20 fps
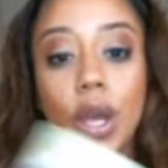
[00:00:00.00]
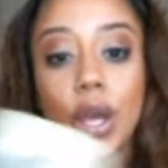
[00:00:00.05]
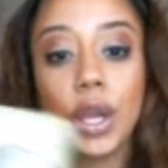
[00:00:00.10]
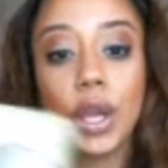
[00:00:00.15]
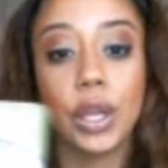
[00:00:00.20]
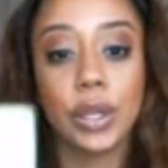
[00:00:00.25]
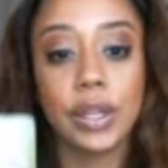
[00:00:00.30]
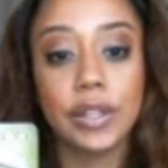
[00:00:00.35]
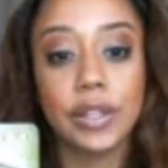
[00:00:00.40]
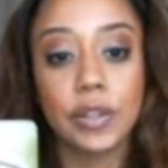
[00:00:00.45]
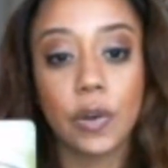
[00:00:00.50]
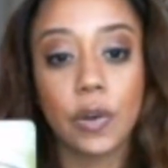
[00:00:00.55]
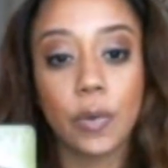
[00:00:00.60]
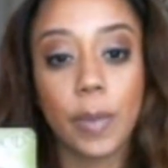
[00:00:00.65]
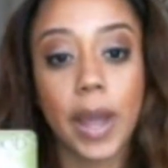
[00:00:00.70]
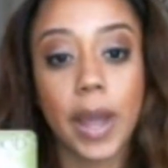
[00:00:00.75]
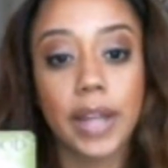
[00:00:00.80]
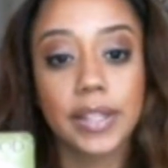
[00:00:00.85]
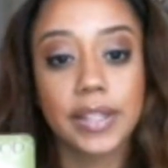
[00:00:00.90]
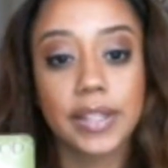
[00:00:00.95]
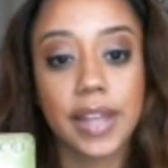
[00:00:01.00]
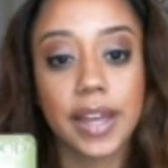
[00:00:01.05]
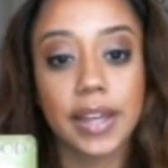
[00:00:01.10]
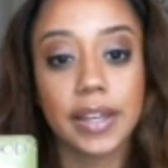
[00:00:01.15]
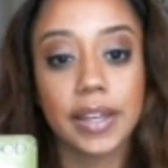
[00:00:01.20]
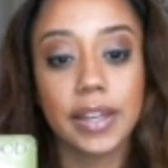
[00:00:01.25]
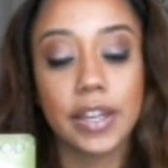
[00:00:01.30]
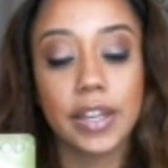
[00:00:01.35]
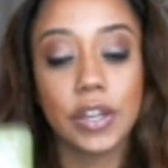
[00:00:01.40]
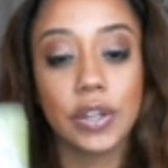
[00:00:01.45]
You need to go back to that.
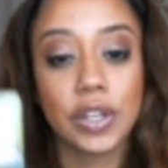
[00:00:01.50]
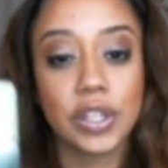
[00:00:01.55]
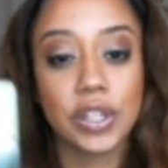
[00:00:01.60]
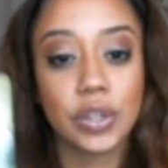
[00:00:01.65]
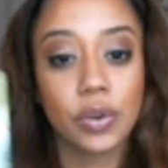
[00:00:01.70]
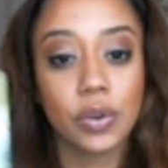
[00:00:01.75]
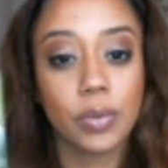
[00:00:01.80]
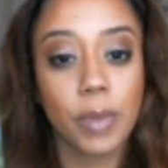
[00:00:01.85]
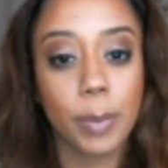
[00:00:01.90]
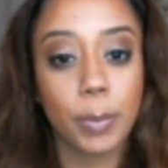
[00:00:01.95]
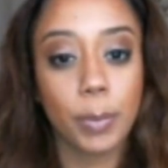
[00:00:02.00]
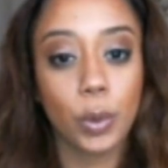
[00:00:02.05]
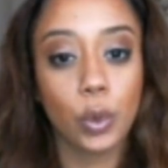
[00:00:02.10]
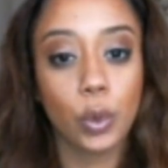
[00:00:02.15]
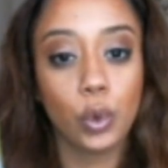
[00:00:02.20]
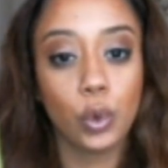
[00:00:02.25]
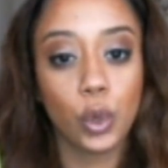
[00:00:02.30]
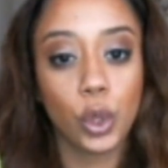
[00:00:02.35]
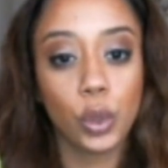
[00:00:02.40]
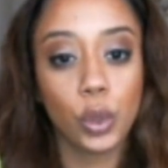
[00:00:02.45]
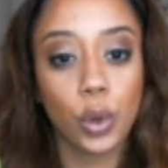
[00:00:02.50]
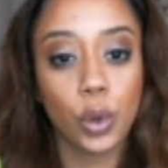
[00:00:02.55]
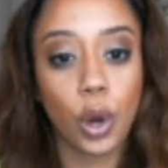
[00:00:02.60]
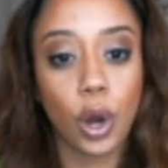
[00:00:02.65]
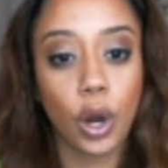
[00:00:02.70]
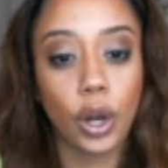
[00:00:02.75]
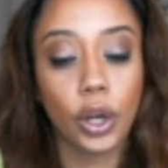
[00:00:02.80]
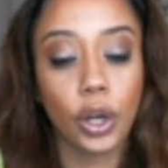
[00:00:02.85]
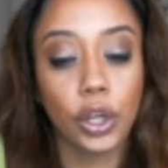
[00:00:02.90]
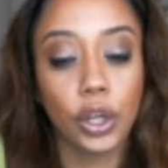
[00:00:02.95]
You need to remember who you
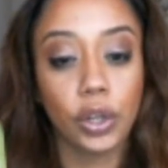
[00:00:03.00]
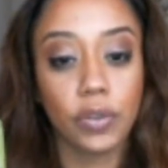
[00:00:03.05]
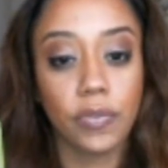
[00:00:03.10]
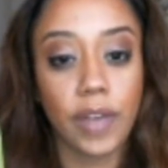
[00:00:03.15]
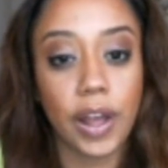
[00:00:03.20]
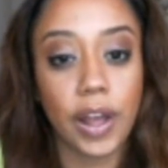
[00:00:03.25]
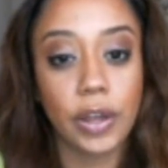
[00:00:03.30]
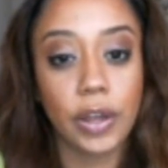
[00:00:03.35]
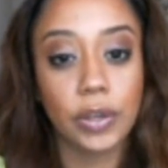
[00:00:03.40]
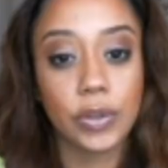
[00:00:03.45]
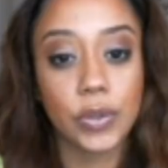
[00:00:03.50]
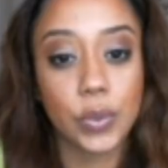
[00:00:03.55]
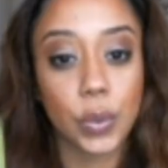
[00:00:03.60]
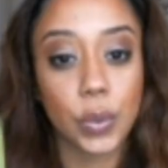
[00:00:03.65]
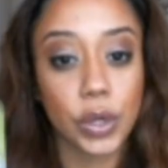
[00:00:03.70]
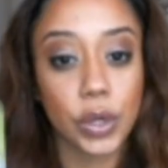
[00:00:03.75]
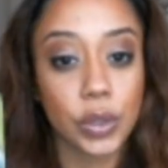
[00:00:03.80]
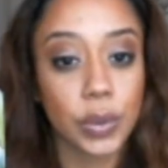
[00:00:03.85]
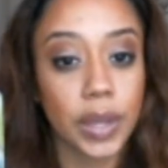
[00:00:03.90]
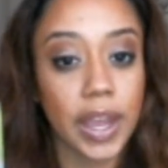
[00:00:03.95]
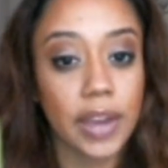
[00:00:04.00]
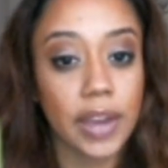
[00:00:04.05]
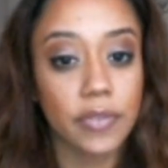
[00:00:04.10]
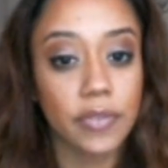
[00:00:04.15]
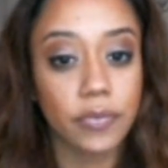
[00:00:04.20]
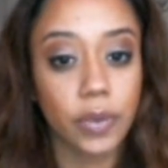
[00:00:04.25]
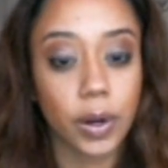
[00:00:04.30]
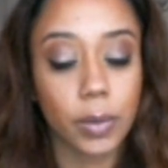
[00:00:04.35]
are, your values, where you came